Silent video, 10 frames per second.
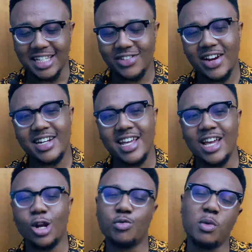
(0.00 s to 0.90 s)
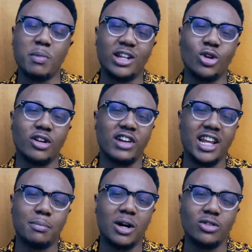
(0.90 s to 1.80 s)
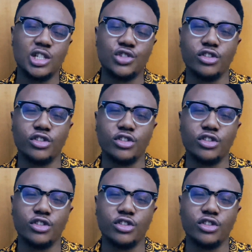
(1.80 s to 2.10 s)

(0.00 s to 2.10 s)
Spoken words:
Asiri Ade, a lot of people might not have heard about this